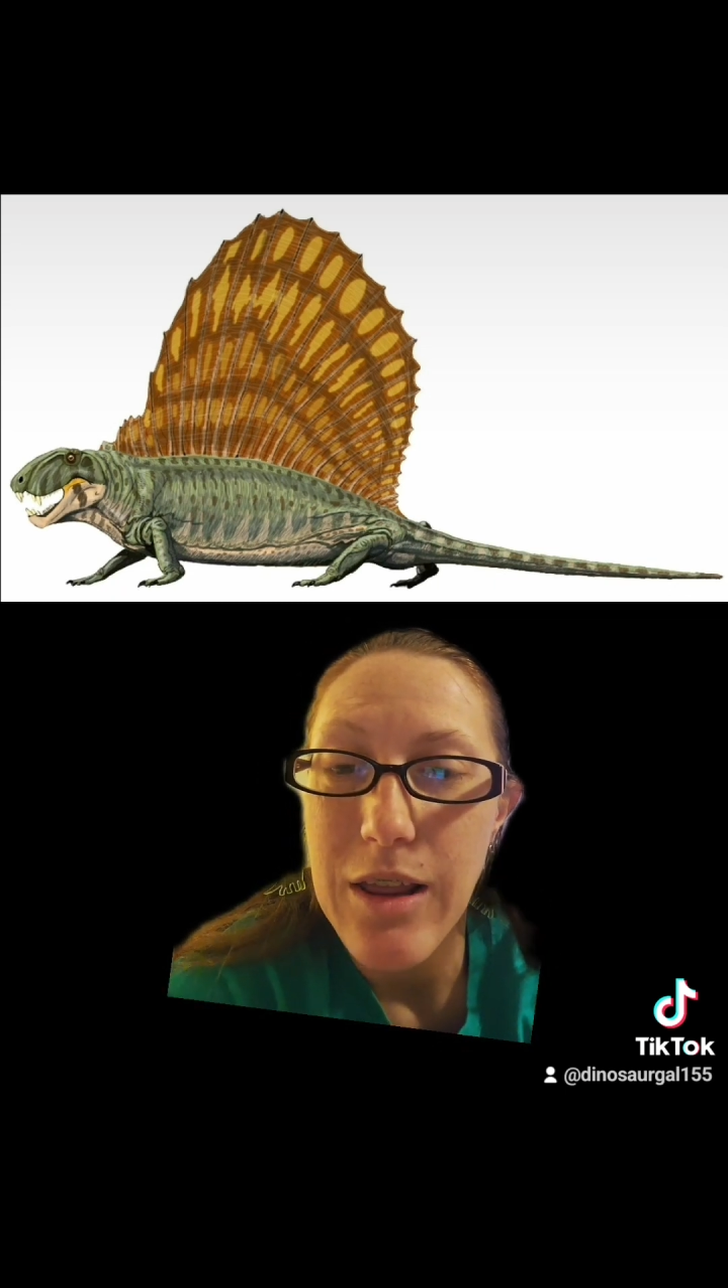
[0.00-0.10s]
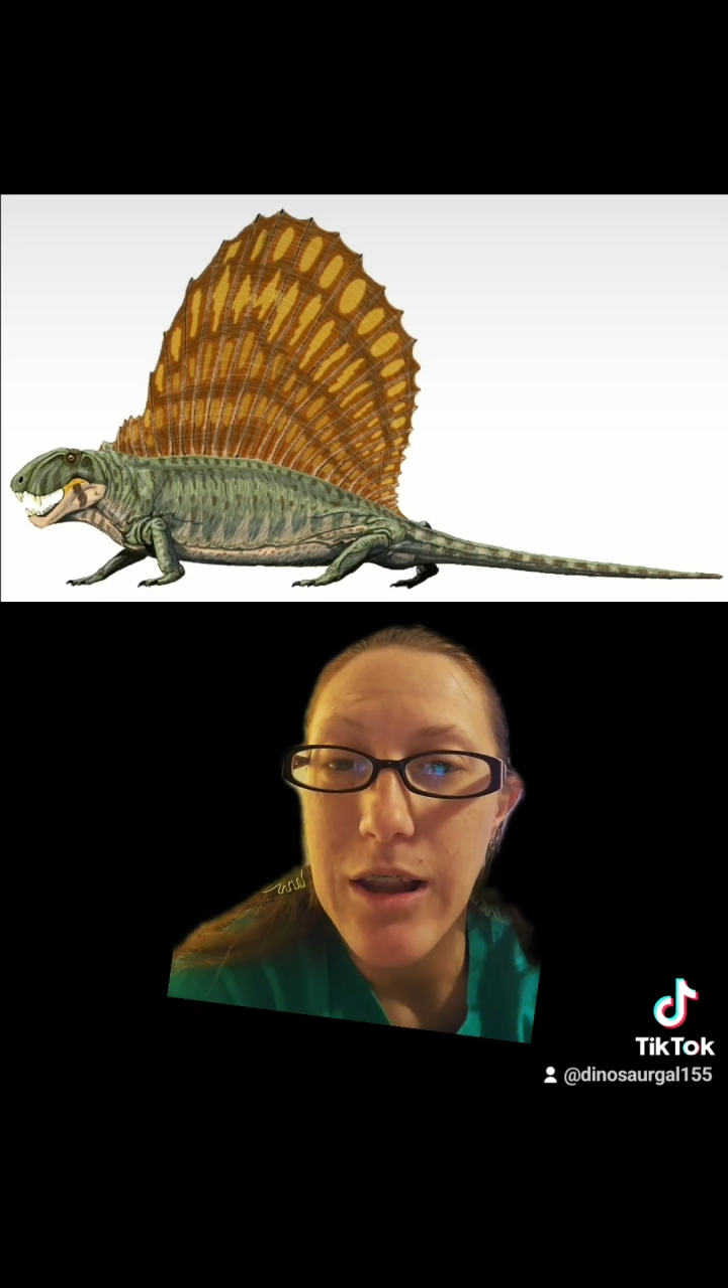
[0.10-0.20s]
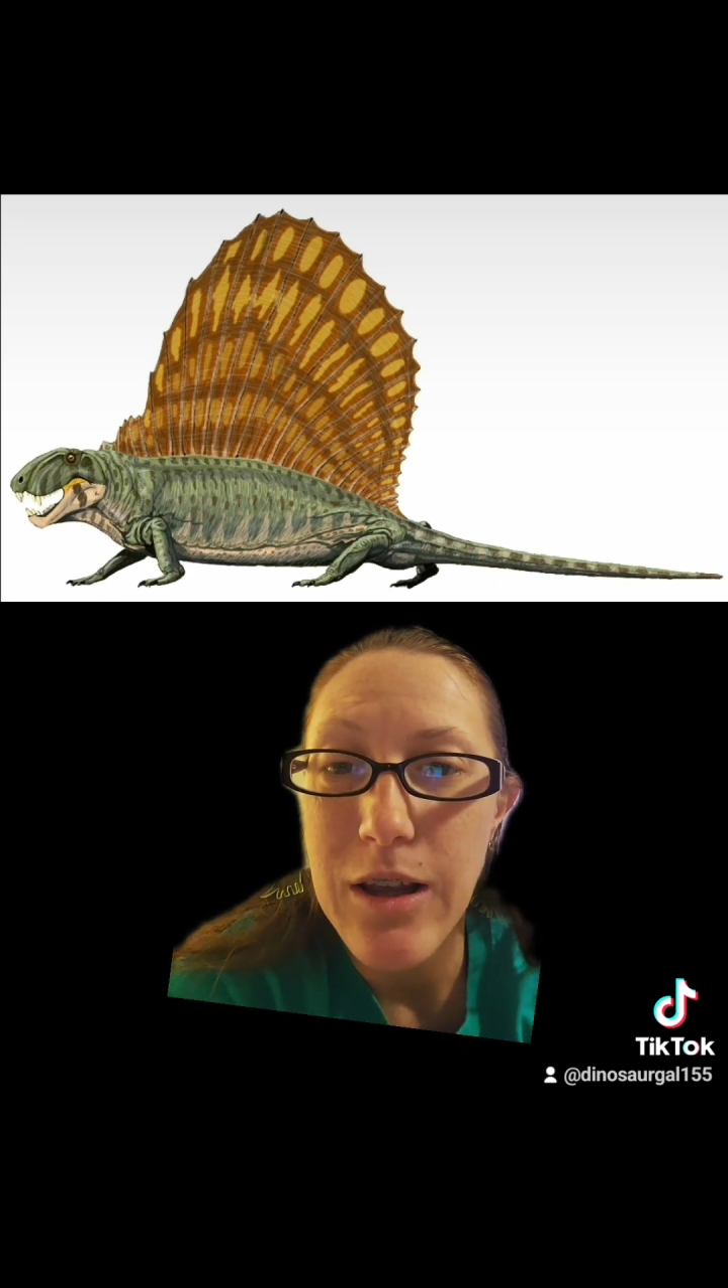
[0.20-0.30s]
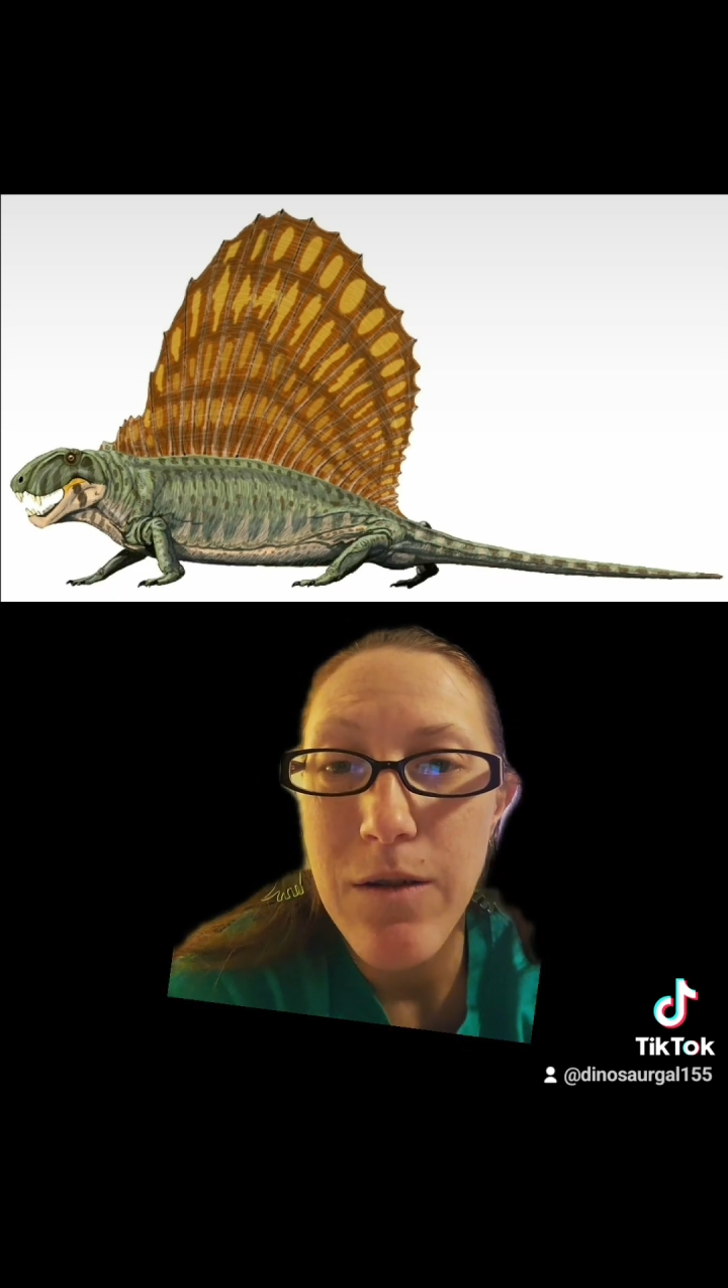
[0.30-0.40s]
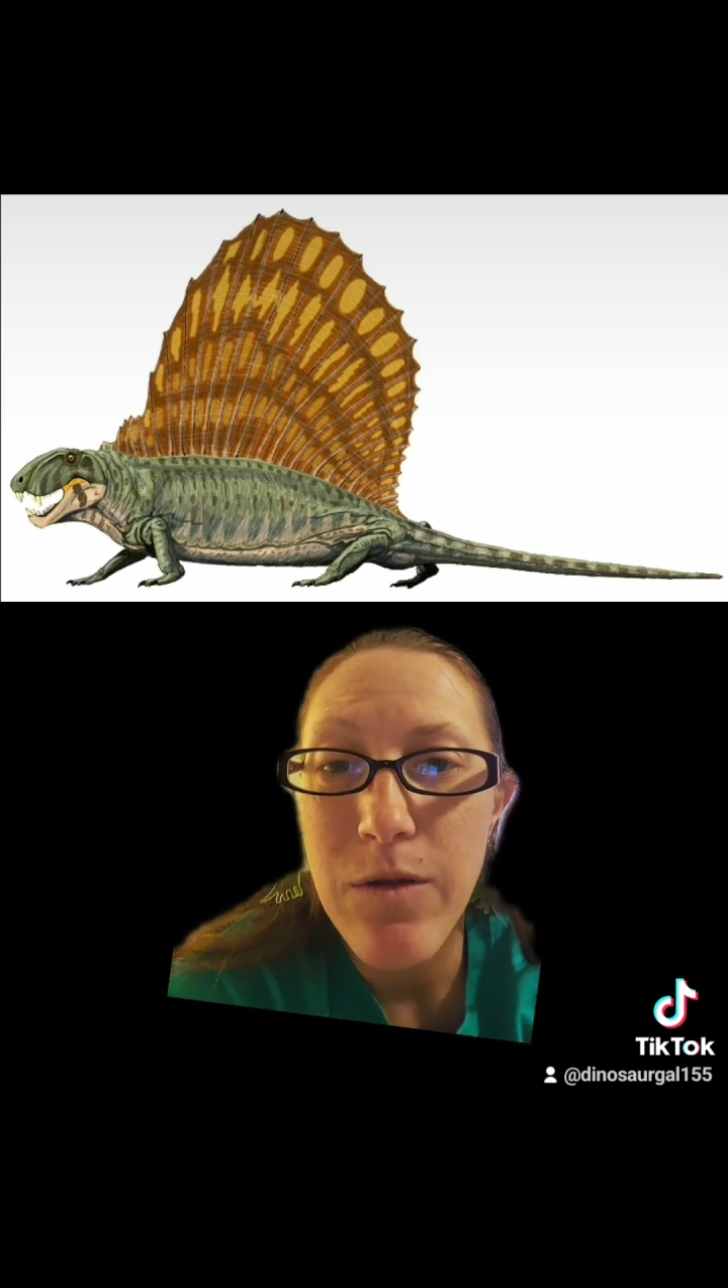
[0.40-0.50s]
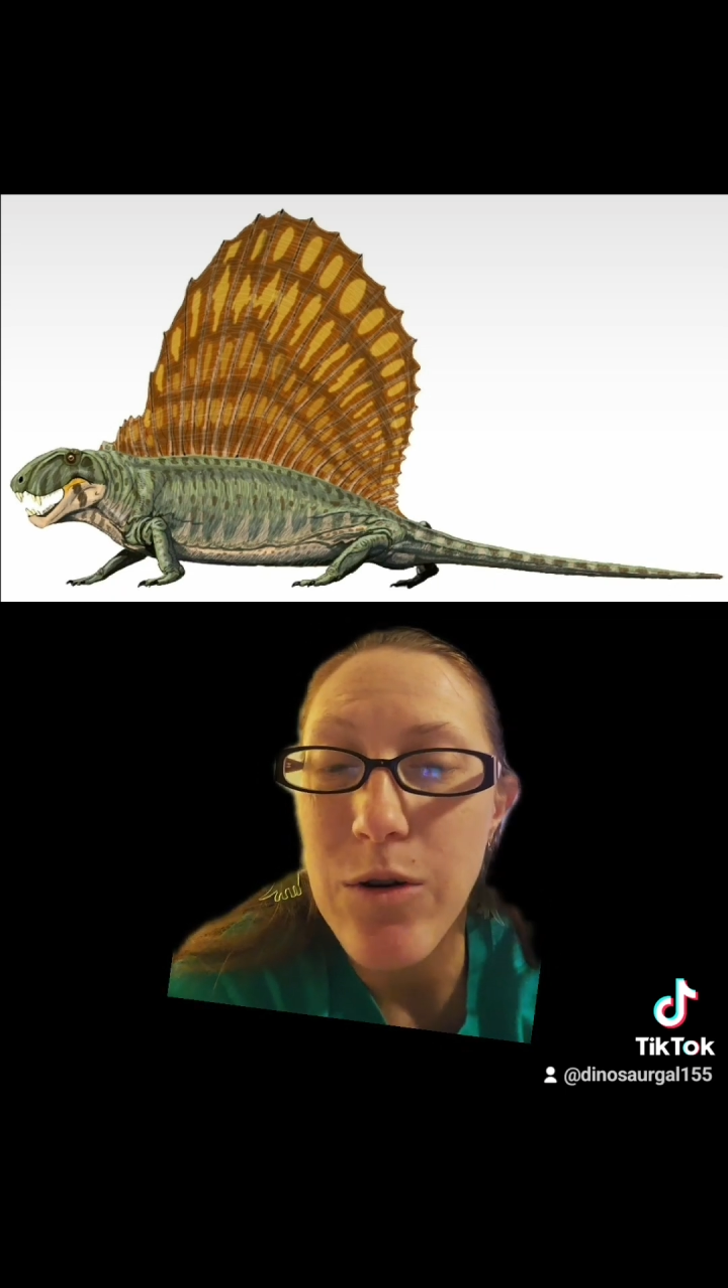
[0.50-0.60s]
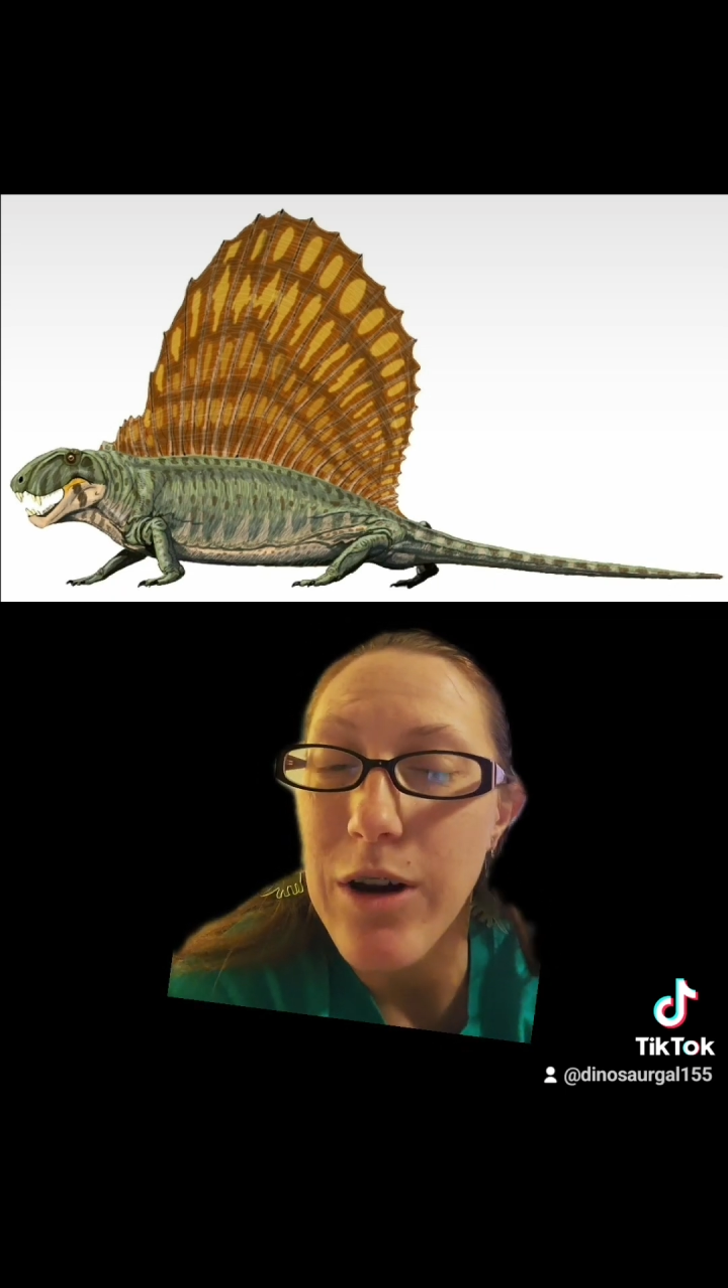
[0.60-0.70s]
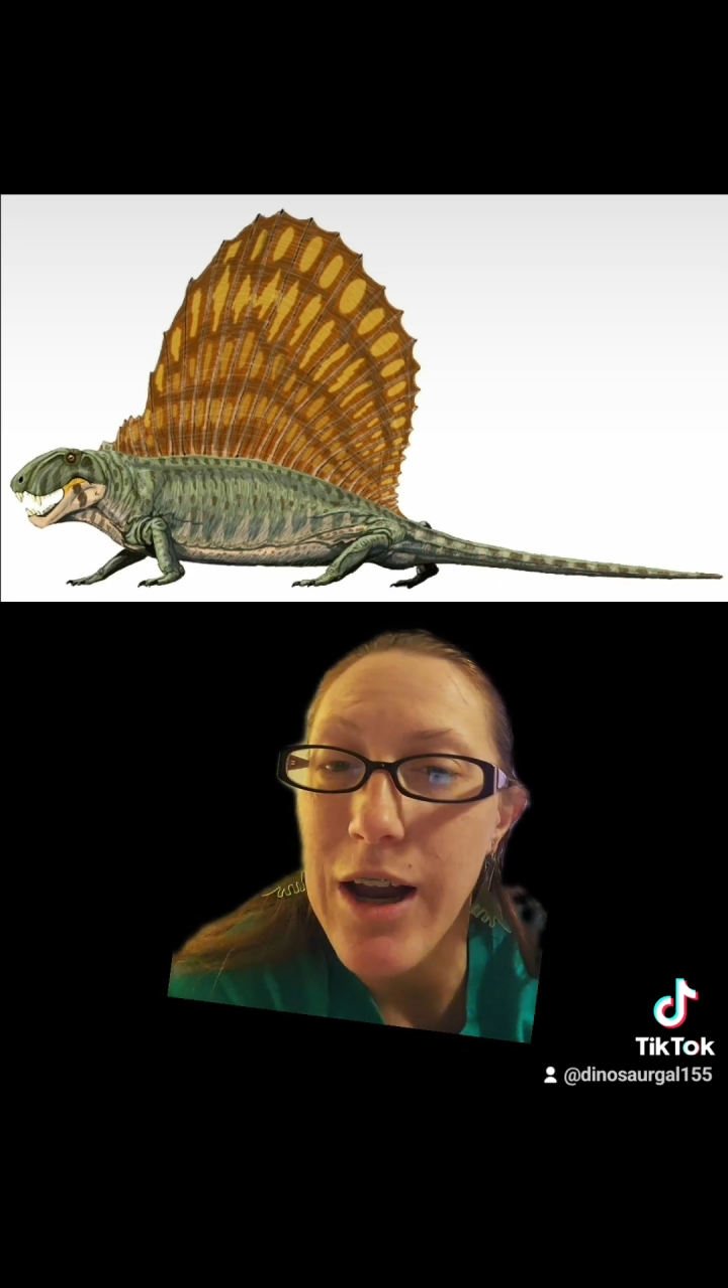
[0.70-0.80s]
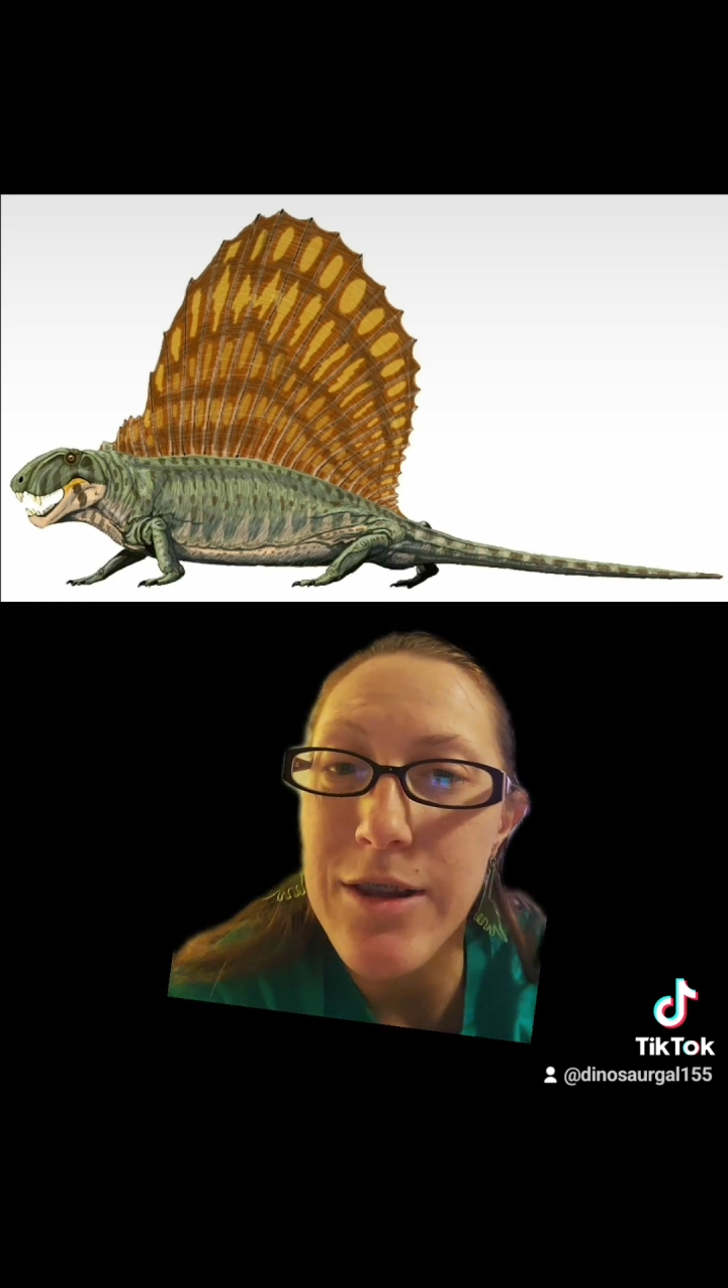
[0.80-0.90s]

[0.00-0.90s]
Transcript: Leave your